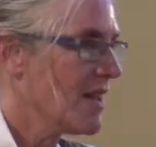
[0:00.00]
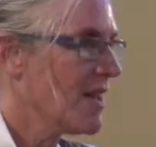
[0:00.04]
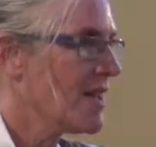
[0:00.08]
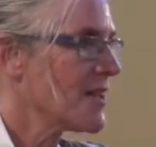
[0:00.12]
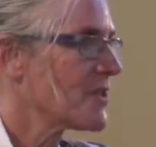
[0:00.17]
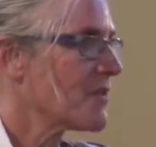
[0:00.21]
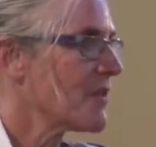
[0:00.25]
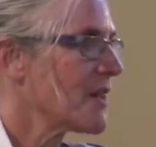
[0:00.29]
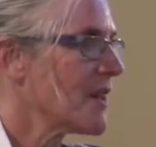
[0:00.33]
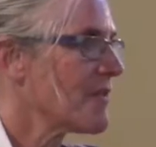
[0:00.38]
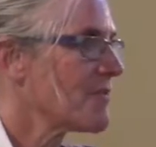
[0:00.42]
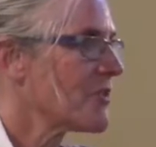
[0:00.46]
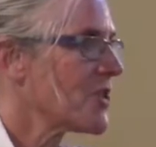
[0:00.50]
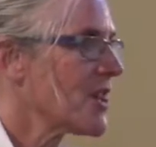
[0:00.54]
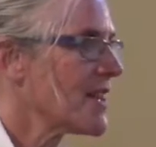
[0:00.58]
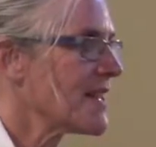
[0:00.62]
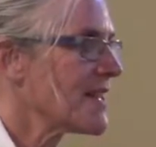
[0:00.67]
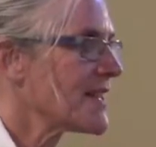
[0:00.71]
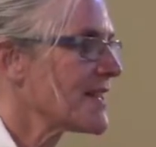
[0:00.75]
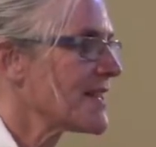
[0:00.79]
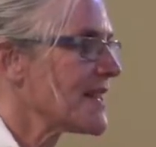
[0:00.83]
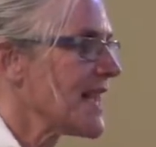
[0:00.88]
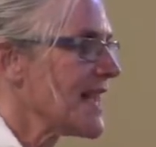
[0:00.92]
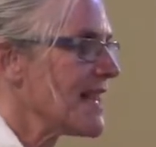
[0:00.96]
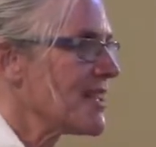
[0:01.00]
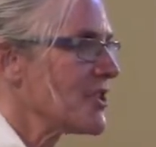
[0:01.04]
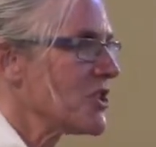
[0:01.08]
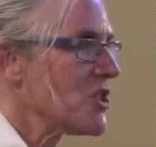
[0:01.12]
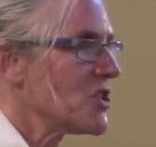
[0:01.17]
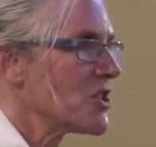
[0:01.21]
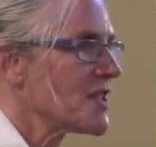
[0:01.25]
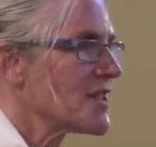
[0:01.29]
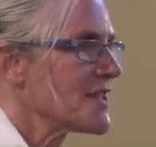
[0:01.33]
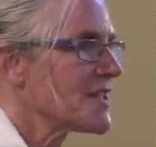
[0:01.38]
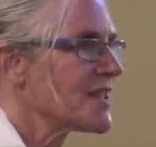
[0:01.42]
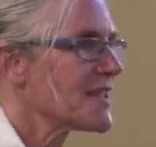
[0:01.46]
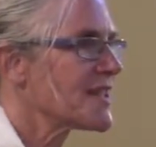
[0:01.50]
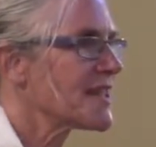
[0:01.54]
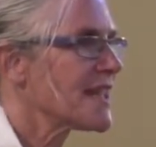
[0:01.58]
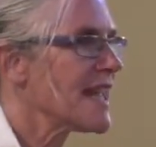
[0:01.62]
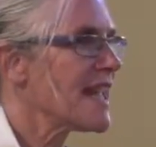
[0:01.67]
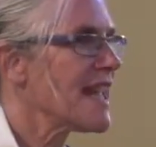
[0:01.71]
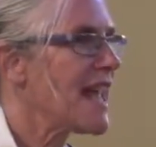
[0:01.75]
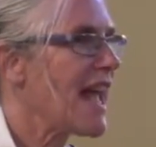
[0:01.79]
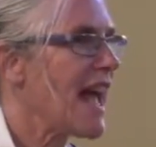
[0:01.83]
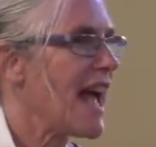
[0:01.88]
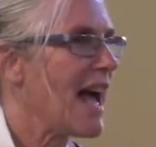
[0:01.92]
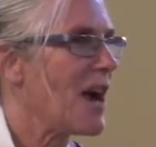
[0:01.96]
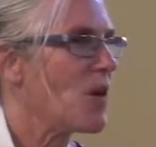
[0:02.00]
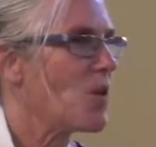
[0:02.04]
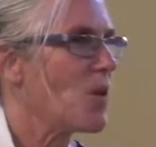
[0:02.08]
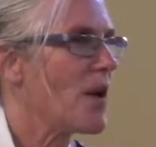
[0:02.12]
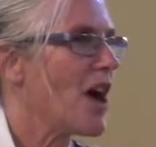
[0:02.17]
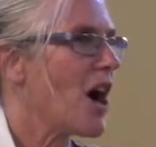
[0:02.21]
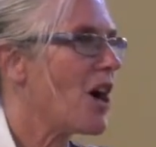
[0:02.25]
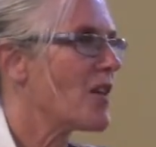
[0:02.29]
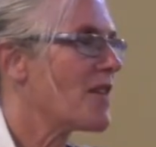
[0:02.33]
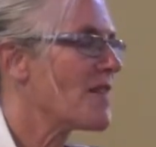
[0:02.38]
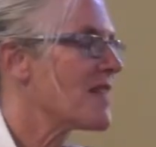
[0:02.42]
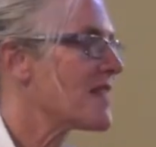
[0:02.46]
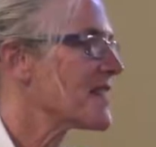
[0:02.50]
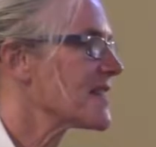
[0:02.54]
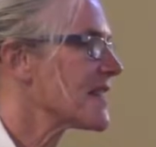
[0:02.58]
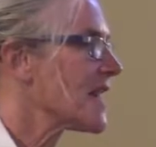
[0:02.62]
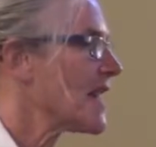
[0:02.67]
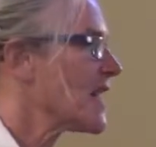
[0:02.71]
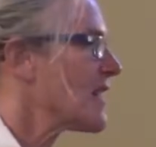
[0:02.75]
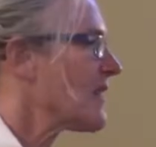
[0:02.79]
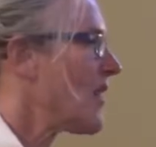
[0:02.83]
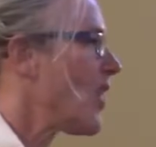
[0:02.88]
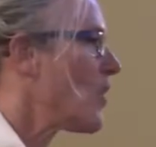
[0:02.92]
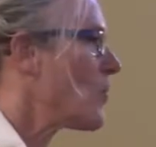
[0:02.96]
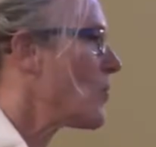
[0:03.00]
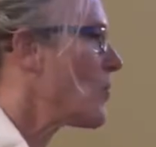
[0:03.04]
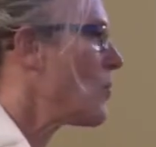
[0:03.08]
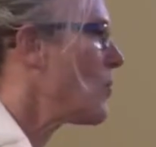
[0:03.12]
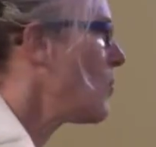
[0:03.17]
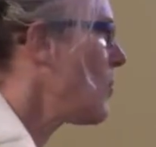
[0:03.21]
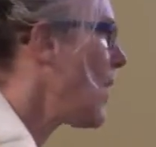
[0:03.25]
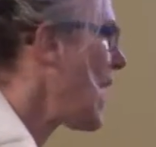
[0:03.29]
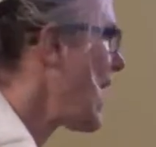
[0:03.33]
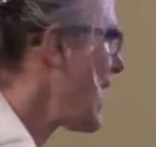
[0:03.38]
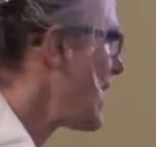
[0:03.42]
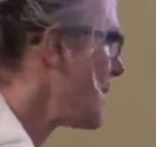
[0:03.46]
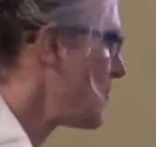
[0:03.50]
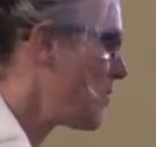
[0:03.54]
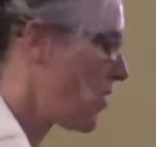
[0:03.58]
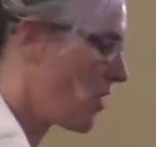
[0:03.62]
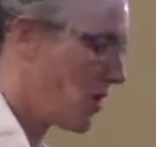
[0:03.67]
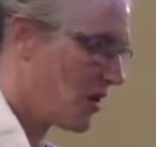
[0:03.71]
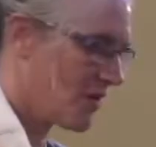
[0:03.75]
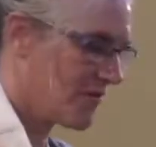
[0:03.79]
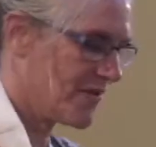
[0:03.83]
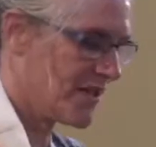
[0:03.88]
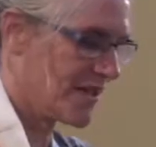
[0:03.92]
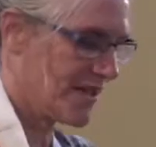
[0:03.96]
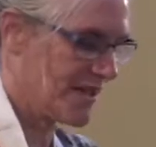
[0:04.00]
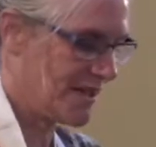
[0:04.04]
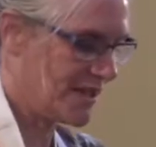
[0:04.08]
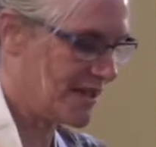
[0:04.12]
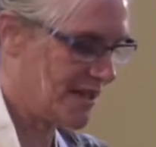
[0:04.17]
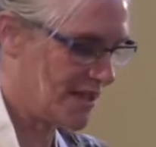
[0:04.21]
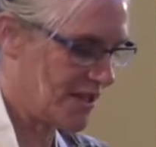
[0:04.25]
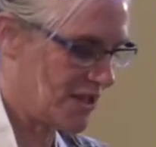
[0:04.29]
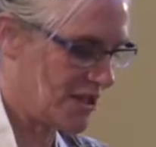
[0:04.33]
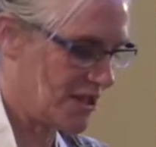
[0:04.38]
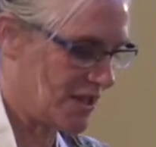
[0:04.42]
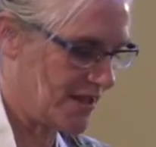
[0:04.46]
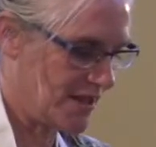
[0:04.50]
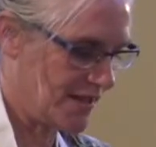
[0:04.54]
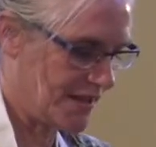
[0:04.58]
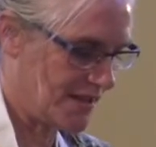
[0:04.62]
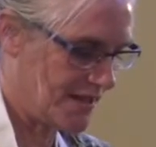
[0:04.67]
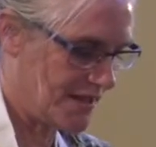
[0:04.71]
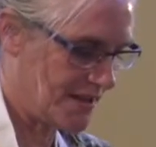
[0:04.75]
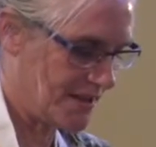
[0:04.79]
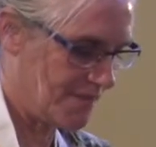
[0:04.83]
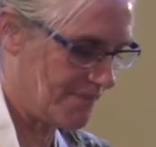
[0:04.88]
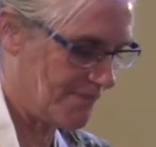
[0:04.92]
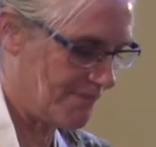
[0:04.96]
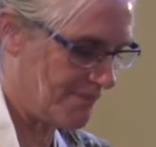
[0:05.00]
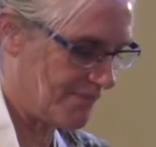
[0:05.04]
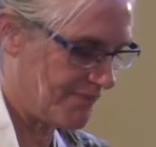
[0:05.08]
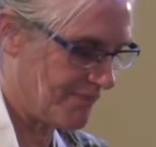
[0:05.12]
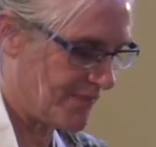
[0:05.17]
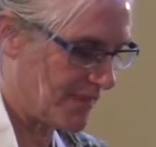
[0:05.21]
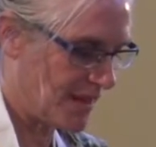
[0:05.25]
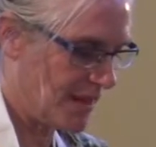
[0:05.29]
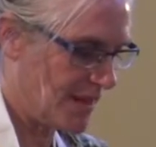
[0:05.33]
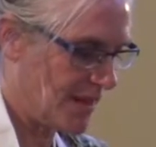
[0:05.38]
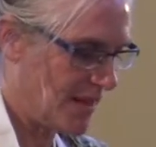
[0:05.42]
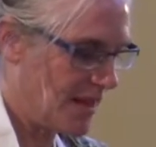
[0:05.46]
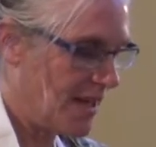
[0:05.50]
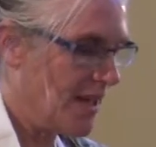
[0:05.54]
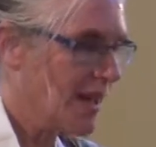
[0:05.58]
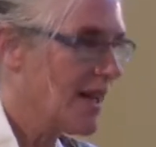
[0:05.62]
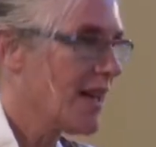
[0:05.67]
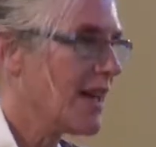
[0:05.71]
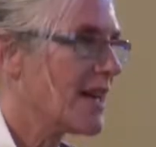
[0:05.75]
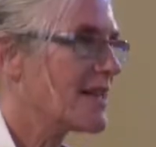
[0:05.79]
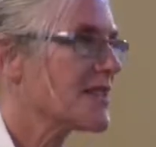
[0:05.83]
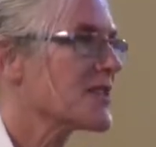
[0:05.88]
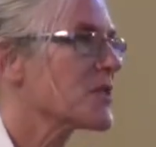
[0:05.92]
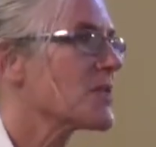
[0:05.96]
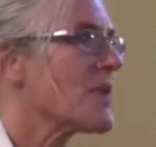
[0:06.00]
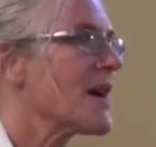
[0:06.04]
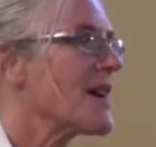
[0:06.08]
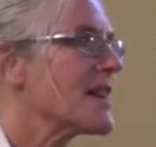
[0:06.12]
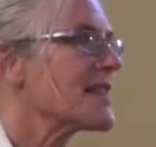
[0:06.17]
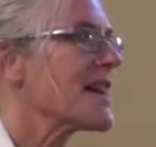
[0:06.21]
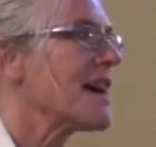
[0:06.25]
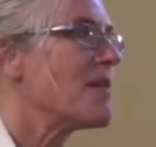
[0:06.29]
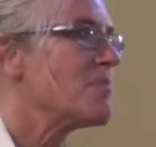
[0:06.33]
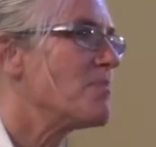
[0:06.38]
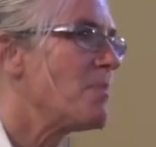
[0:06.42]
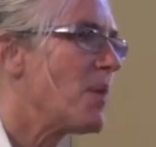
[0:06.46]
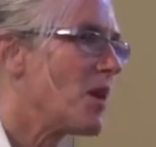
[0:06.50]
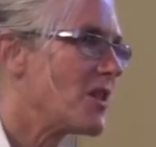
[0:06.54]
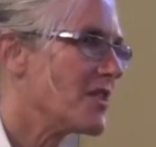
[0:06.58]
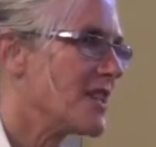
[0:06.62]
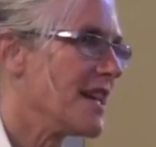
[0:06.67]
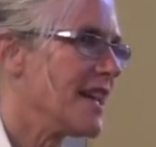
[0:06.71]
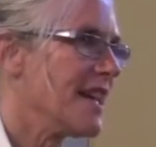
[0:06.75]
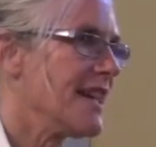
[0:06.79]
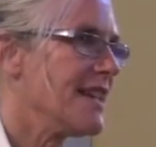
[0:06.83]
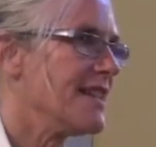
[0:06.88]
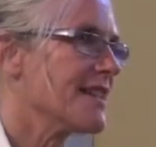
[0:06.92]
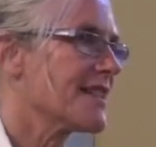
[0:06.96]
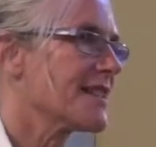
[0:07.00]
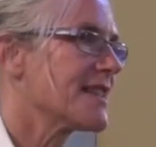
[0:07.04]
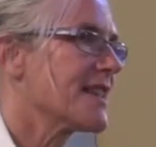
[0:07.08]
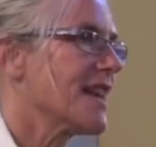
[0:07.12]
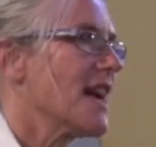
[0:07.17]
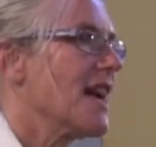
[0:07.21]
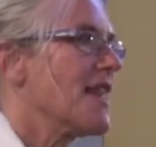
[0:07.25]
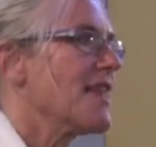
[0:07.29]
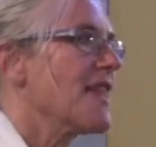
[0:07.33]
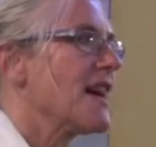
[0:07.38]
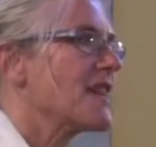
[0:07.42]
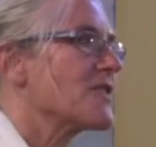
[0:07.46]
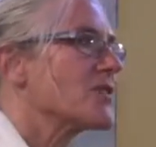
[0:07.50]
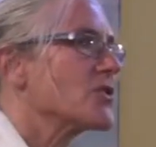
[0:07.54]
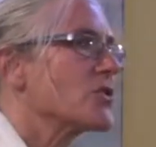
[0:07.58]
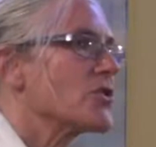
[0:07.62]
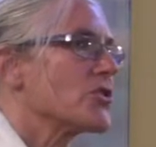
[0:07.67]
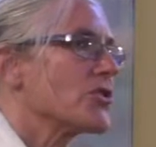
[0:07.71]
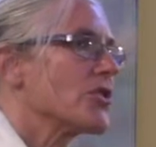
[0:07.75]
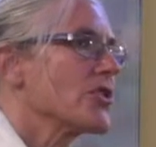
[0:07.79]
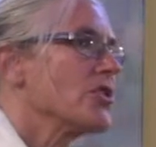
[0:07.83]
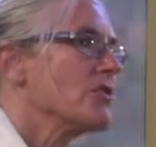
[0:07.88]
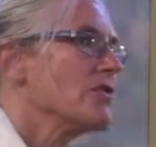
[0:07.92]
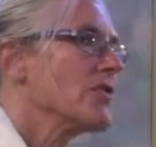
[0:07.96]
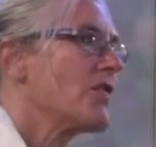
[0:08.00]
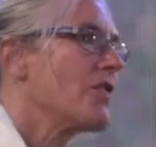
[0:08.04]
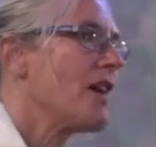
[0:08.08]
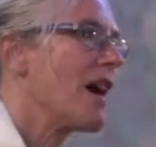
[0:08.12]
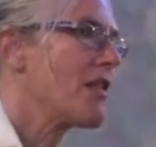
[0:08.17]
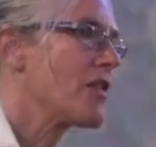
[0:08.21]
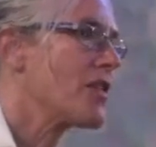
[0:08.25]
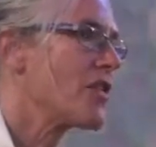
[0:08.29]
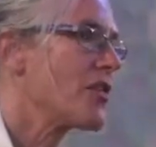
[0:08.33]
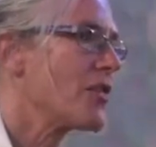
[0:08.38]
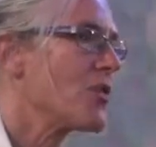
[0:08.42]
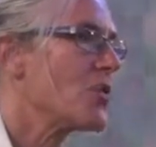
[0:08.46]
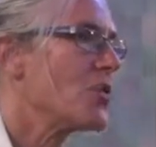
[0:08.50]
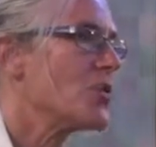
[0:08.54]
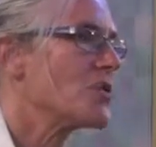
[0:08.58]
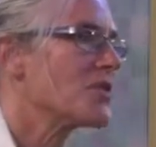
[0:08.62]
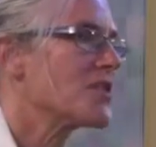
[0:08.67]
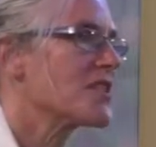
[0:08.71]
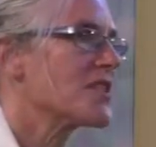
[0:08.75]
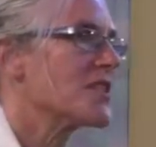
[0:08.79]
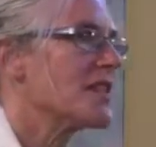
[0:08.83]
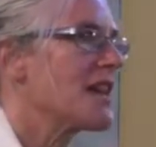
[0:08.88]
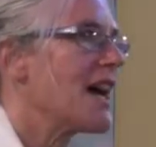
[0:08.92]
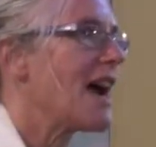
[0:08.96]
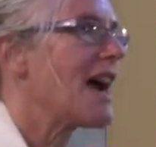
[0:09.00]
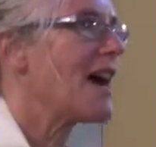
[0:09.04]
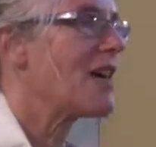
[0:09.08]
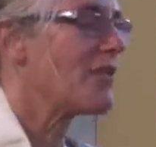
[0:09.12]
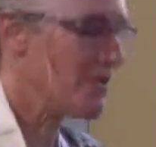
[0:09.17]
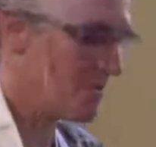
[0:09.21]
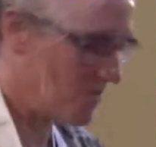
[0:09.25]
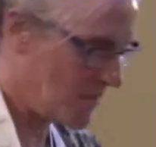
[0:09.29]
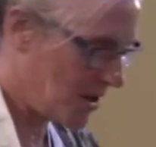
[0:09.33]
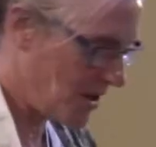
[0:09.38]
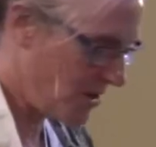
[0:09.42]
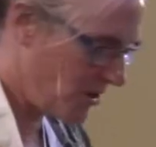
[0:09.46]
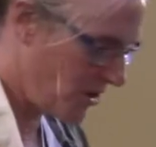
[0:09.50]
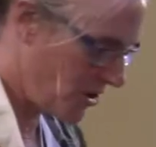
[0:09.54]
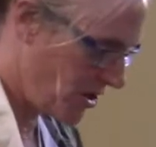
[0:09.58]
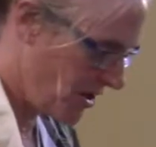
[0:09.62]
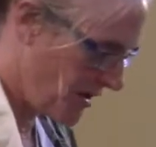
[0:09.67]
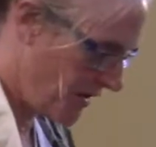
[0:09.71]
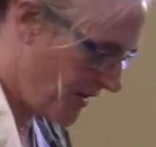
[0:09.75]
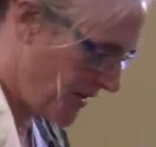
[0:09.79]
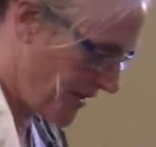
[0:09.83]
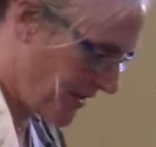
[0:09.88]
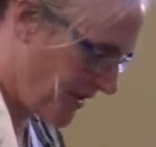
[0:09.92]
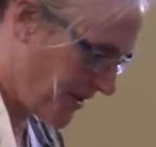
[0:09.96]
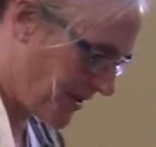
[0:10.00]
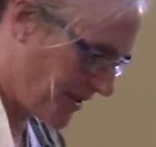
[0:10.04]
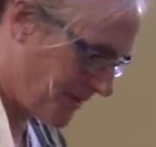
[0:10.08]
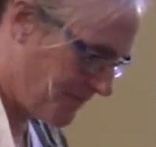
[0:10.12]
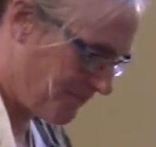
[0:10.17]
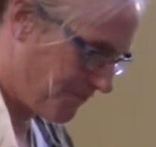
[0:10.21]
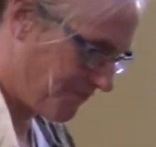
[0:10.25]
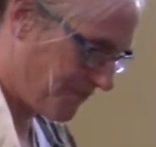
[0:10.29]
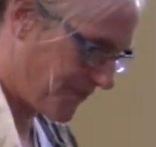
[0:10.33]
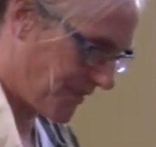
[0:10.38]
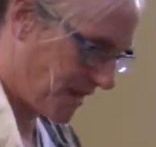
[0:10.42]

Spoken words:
So what I'm trying to say is you can see how we are in this kind of whole web of conditions. And as well as our bodies, that's true for our thoughts and our emotions.